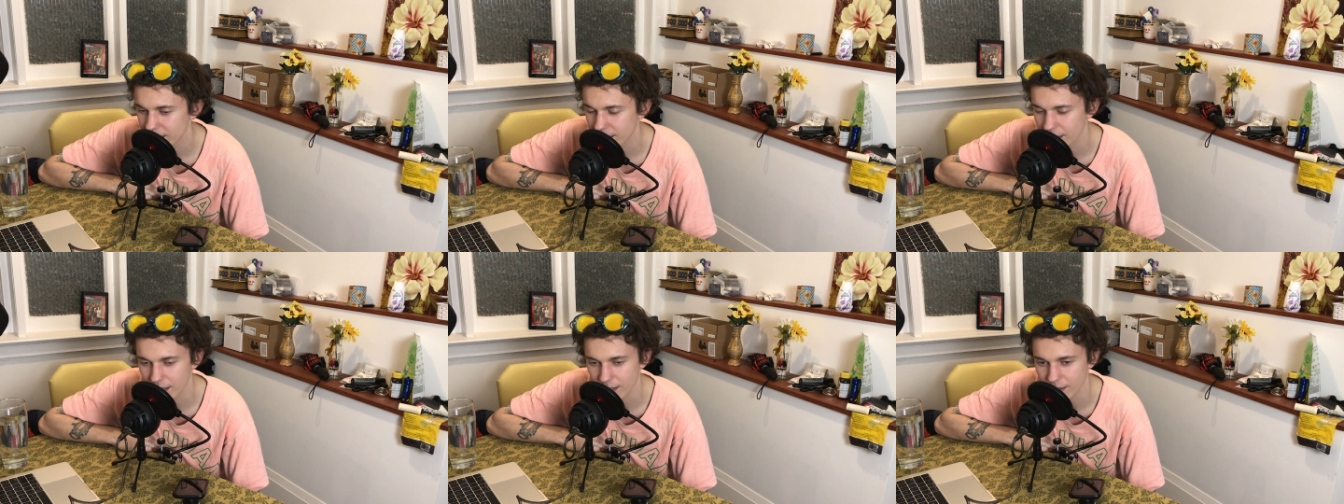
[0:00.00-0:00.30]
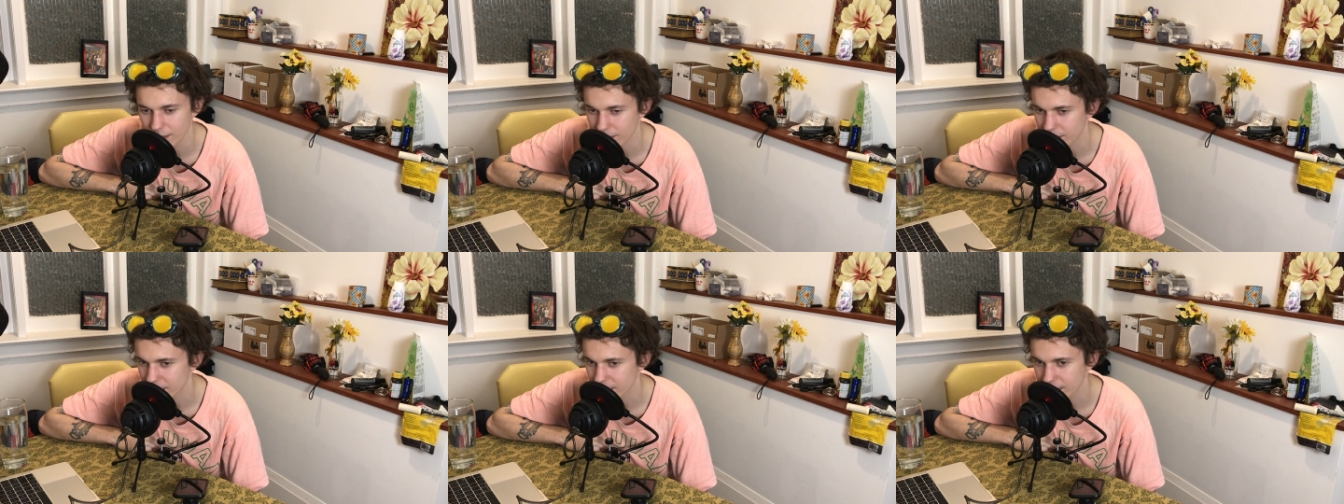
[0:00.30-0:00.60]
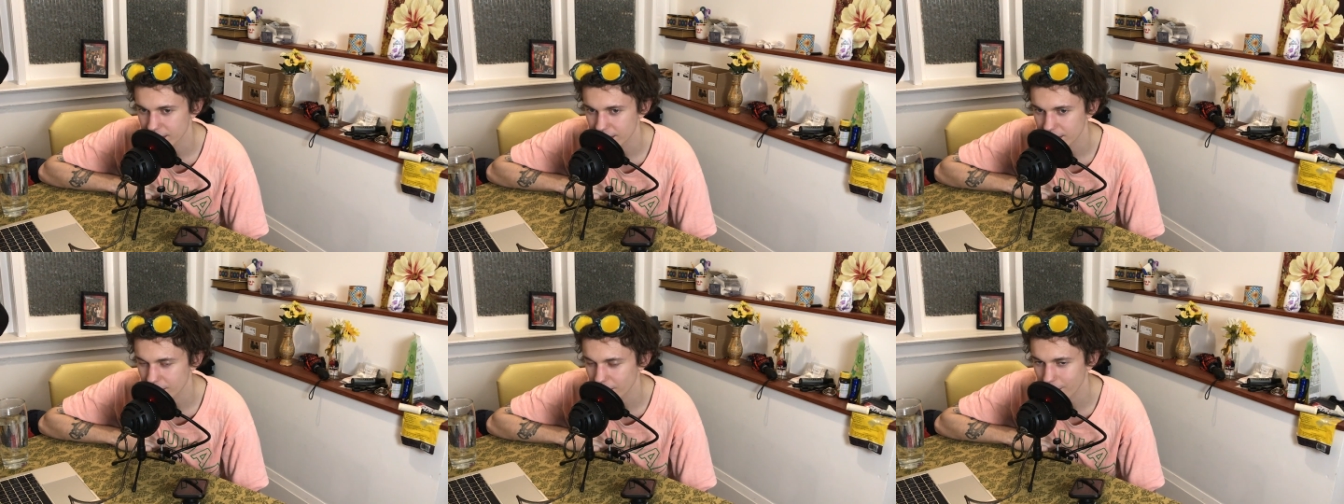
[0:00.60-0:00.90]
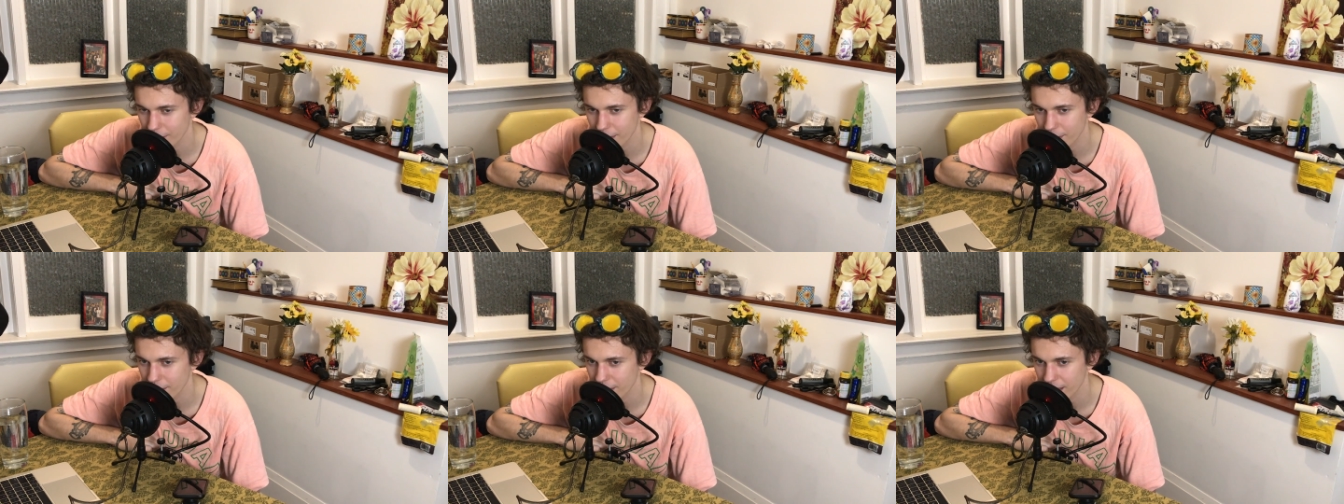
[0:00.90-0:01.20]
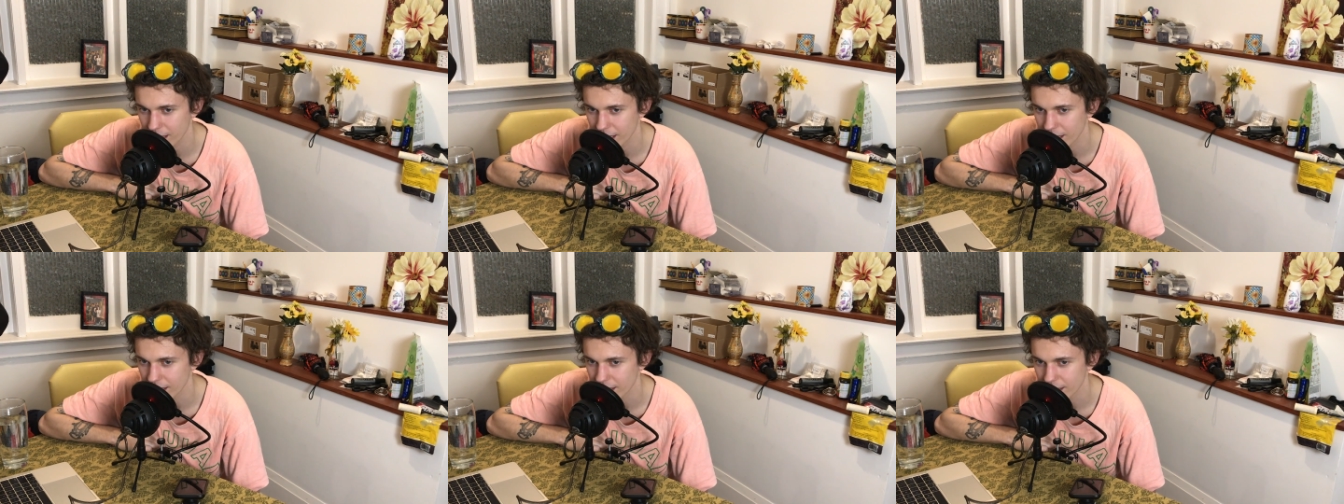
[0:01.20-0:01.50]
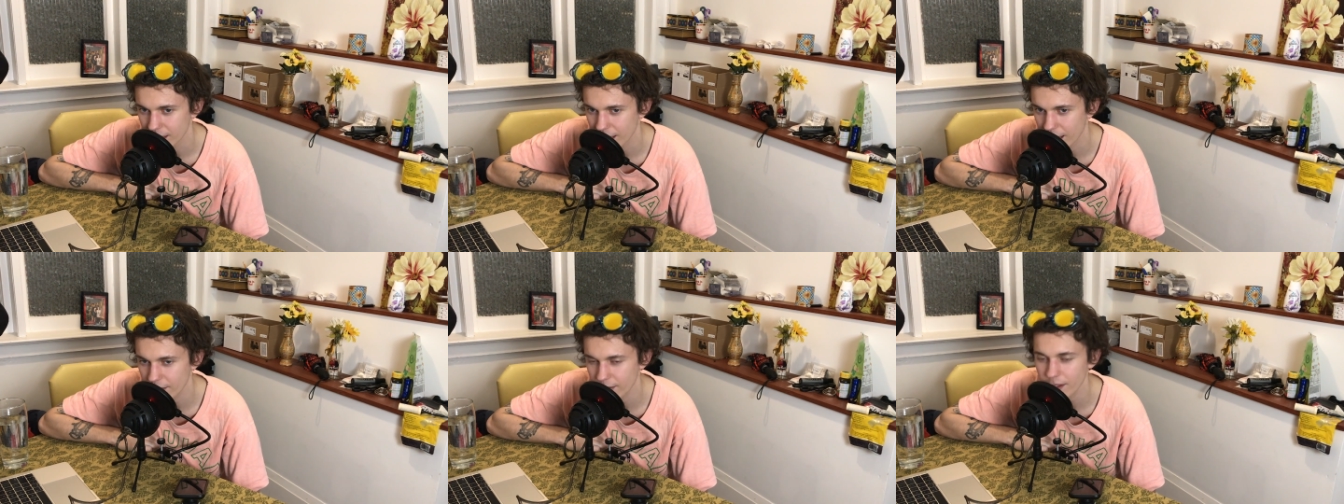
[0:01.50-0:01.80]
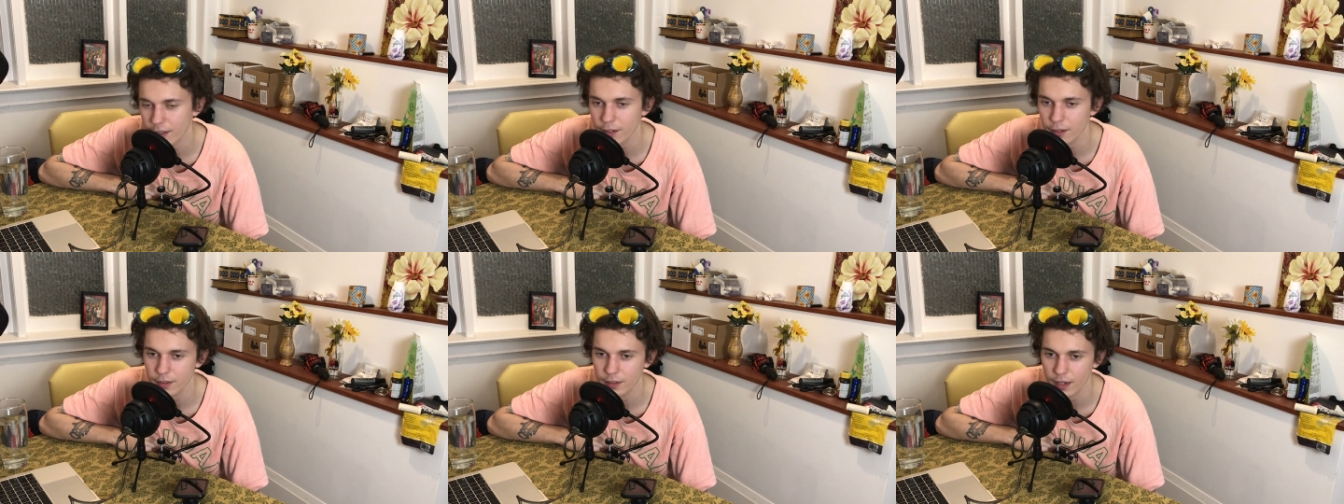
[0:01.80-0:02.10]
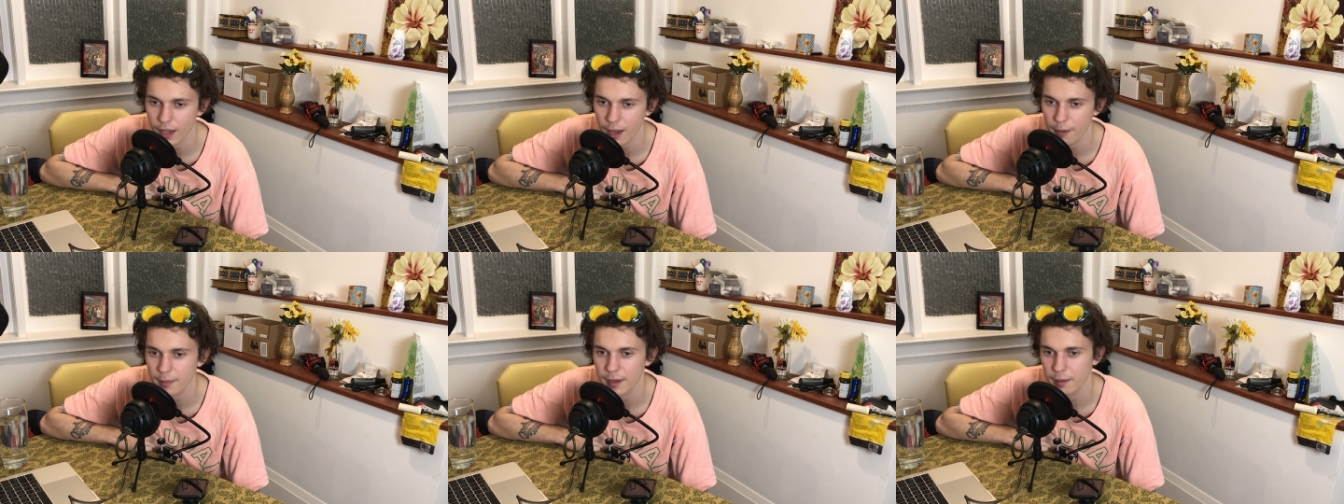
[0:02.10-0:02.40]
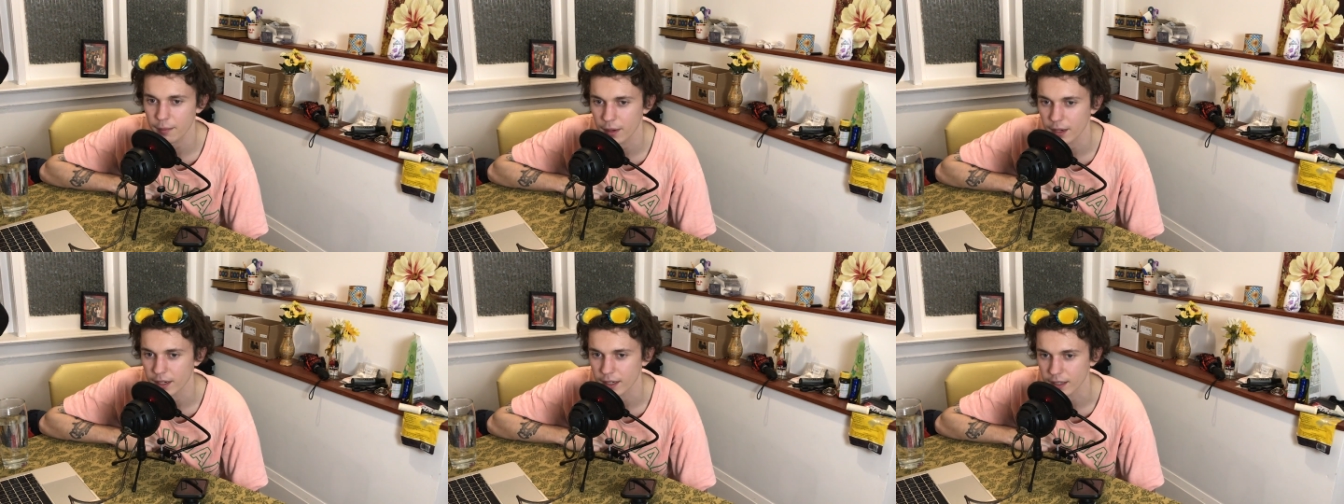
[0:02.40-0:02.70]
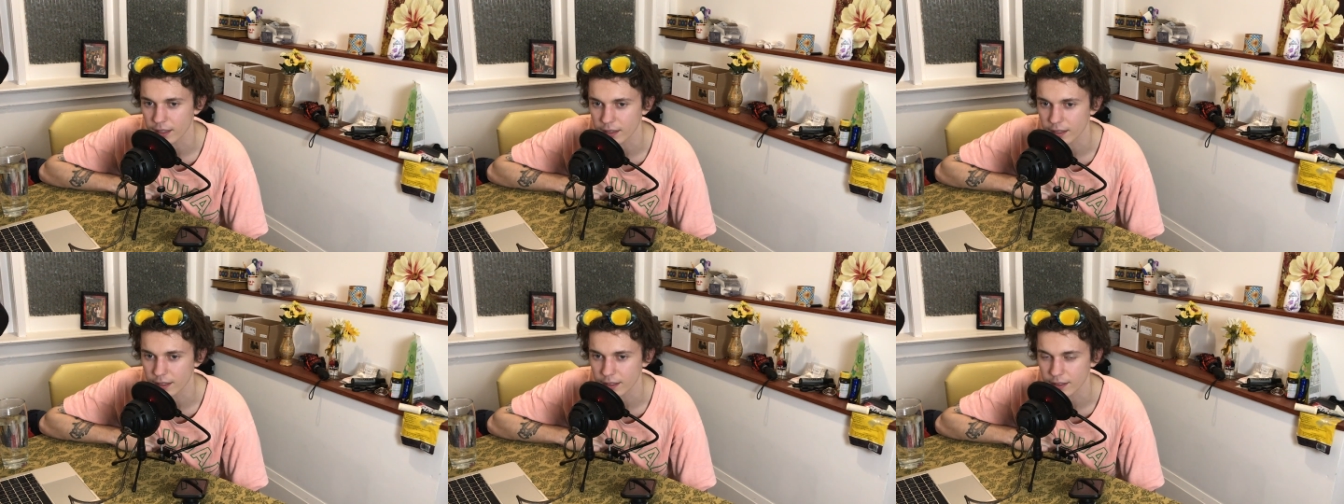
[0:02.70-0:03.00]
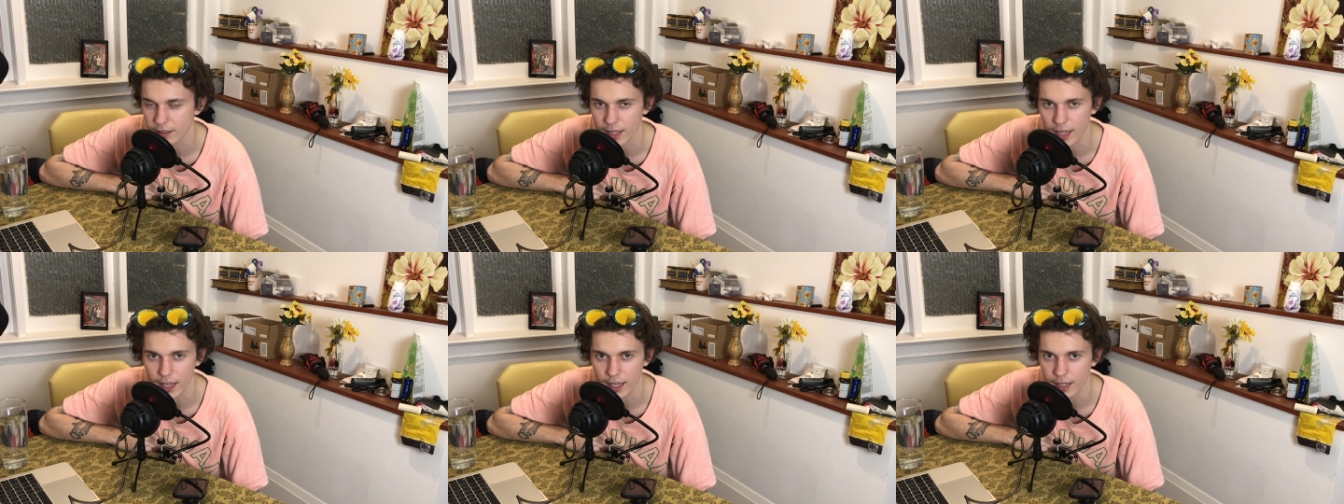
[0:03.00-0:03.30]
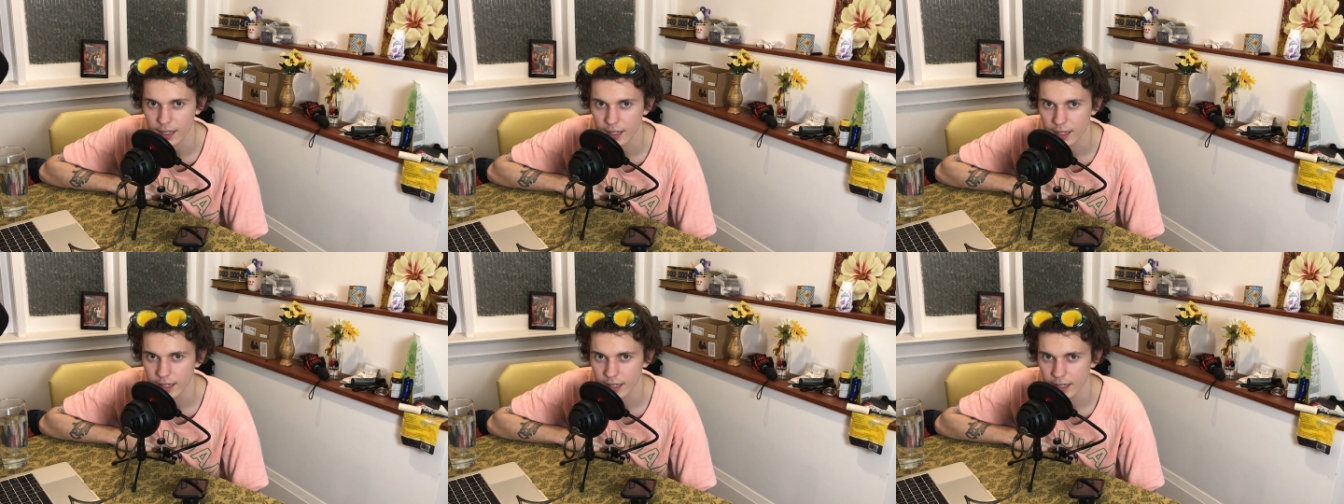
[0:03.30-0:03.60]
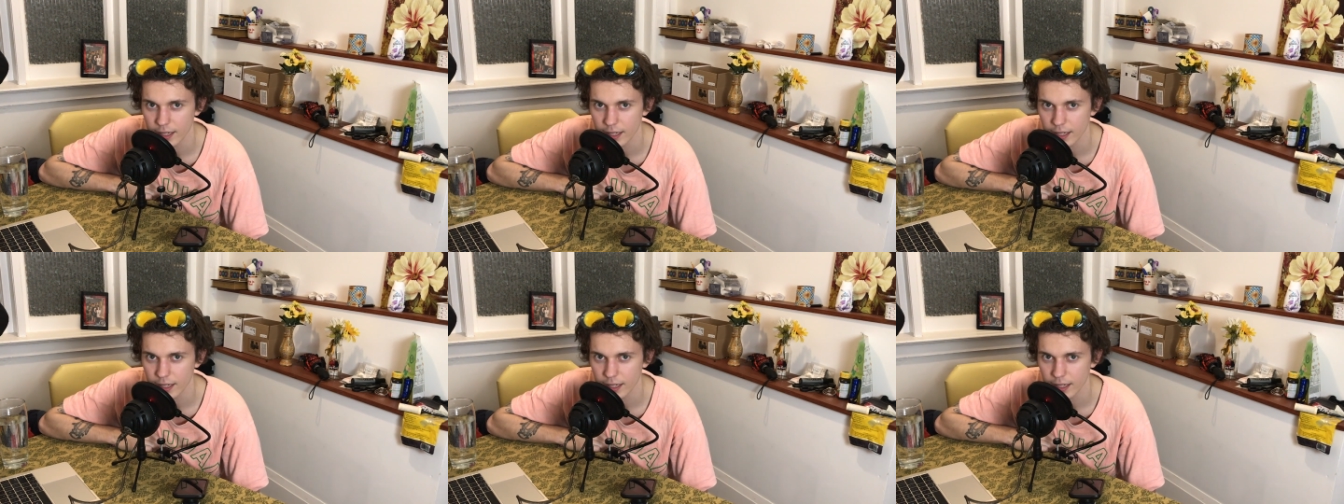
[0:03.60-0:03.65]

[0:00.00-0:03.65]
Don't. Don't make money. I'd rather not make money than do that.